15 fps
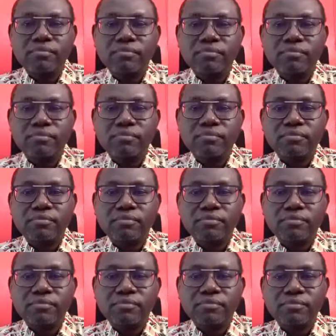
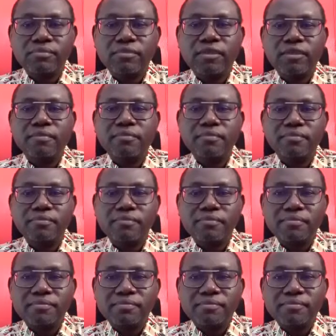
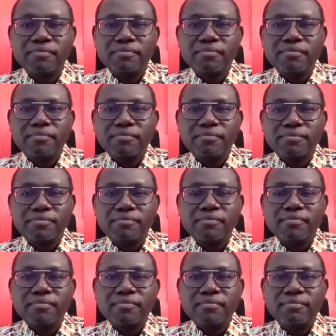
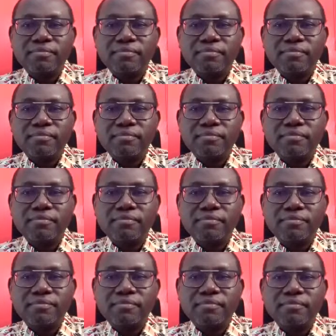
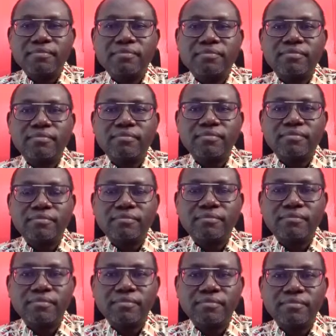
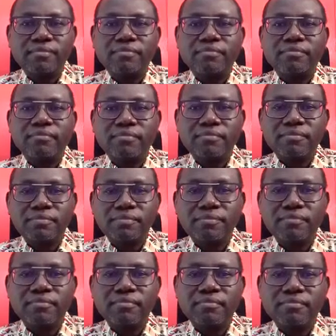
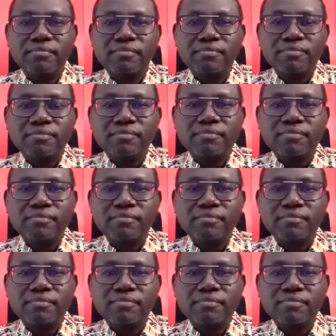This person isn't speaking.